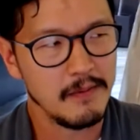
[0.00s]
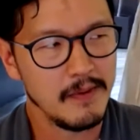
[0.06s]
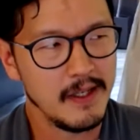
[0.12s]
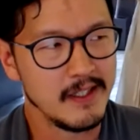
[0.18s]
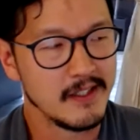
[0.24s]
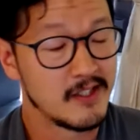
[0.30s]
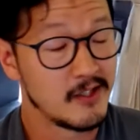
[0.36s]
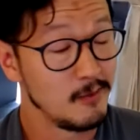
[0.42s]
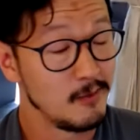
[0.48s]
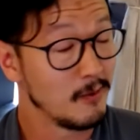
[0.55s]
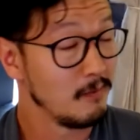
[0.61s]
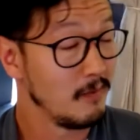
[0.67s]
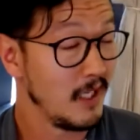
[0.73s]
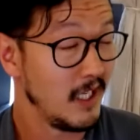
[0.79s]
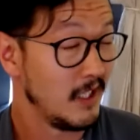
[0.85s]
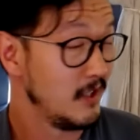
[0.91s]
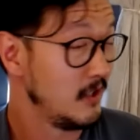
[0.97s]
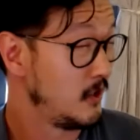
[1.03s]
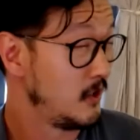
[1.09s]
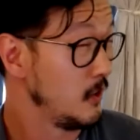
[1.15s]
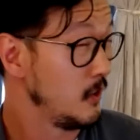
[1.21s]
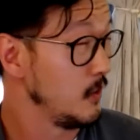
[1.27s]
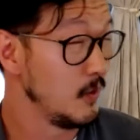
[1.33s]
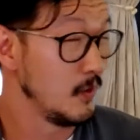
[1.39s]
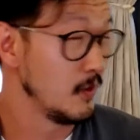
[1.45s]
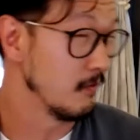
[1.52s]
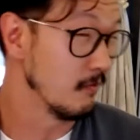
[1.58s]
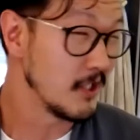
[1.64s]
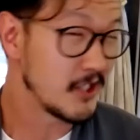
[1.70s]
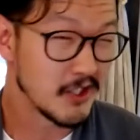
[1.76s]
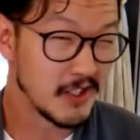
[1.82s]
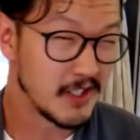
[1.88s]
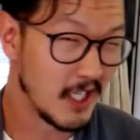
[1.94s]
in Superman 2, the
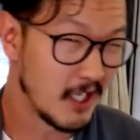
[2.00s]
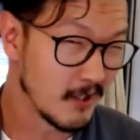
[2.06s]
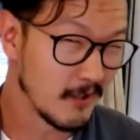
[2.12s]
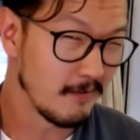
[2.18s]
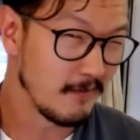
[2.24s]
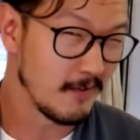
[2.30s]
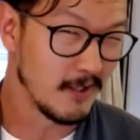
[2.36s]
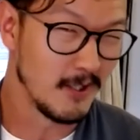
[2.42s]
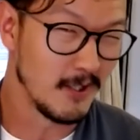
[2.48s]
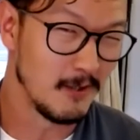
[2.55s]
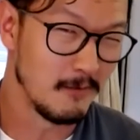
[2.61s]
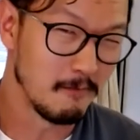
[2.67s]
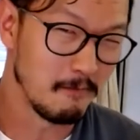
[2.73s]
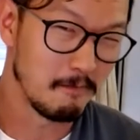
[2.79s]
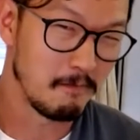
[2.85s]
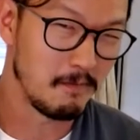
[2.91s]
Richard Donner film,